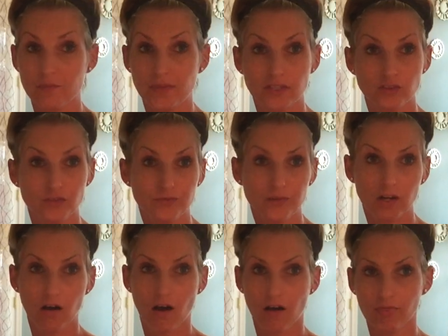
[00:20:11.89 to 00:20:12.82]
made you
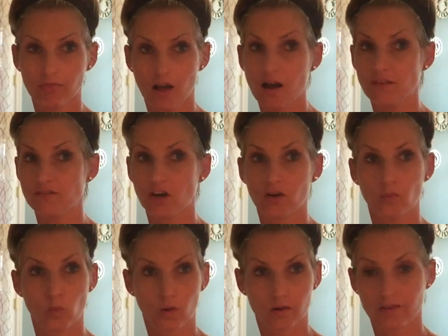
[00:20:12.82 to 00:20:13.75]
feel unloved,
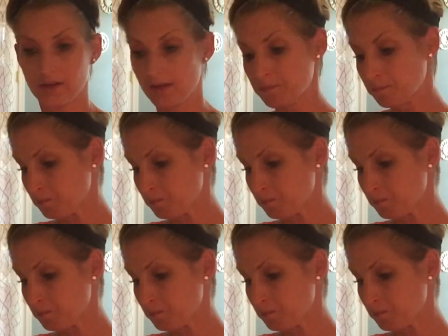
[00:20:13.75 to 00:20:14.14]
unworthy.